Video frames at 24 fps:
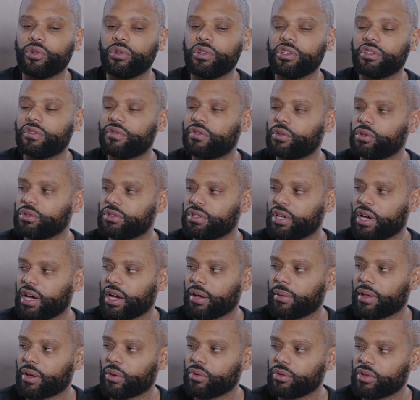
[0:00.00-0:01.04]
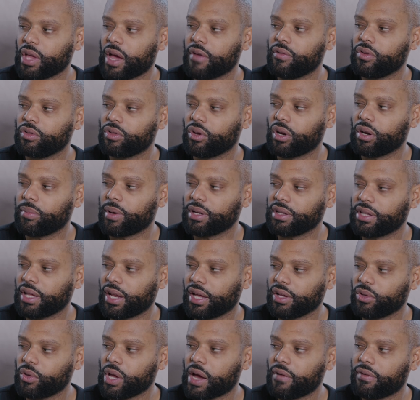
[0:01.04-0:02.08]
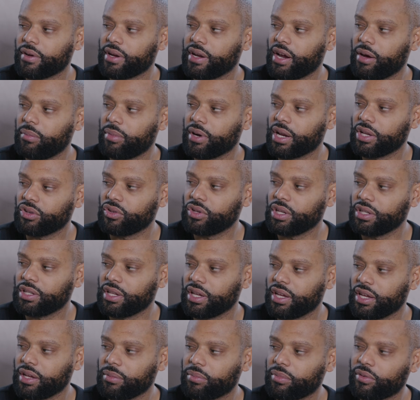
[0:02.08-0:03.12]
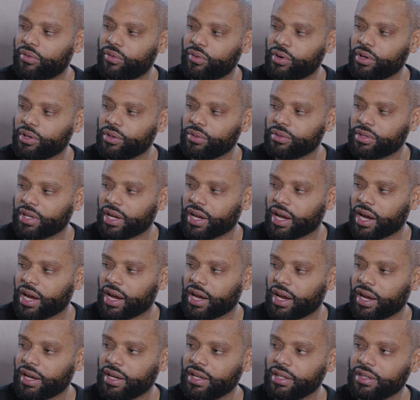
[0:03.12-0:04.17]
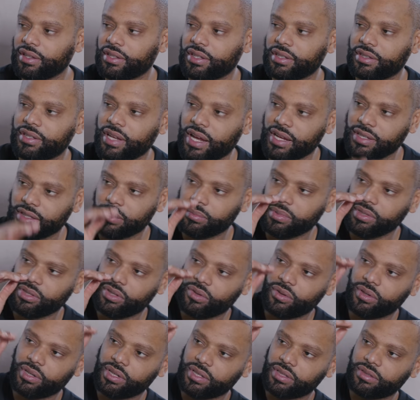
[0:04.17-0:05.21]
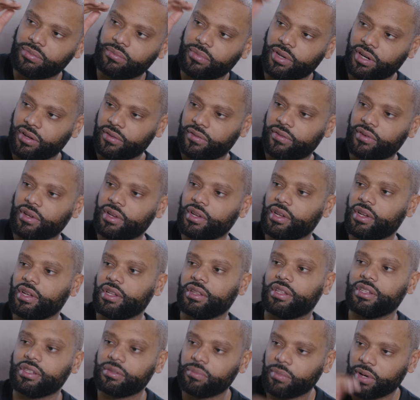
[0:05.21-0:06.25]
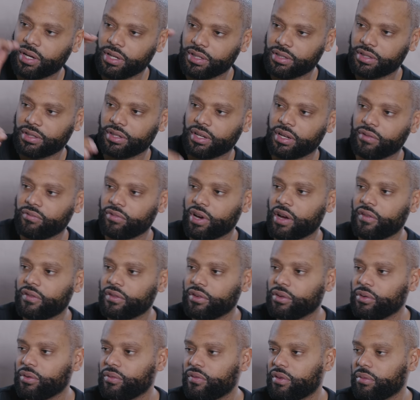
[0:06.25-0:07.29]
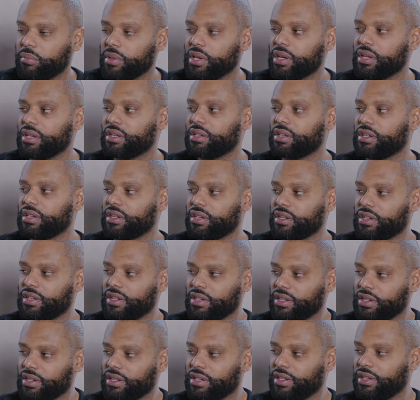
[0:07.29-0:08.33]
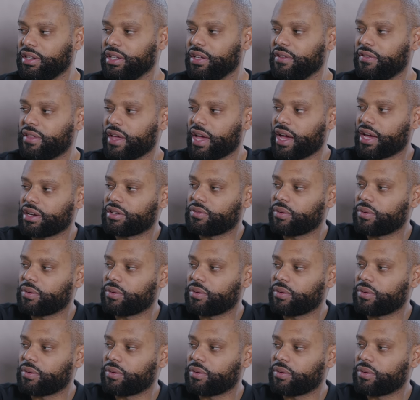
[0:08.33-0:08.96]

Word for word: do this full time? Like, have you thought about that? Like, you have a number that you need to hit before you're like, all right, I need, this has to be doing this month, this much in revenue for me to leave the